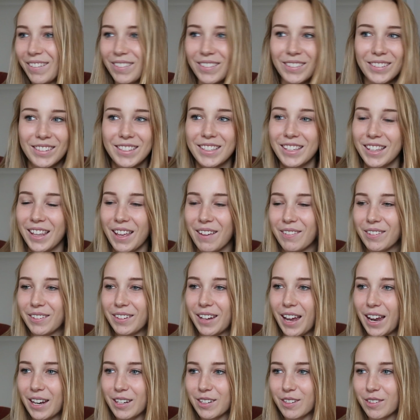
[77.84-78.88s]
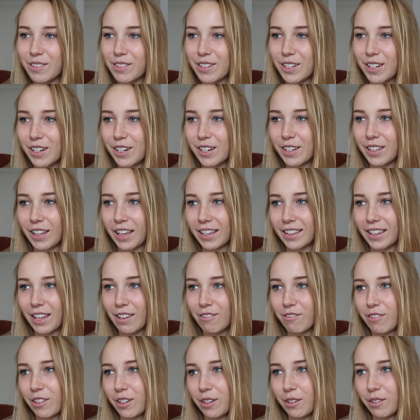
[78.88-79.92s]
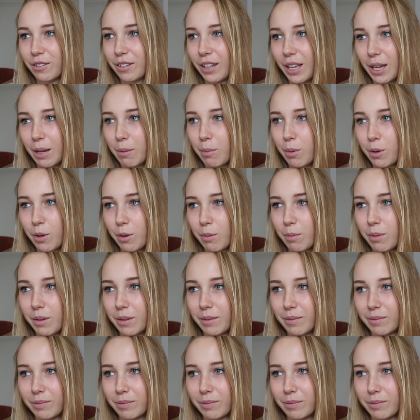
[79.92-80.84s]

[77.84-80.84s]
Or do they feel natural to you? Like they feel like a boob?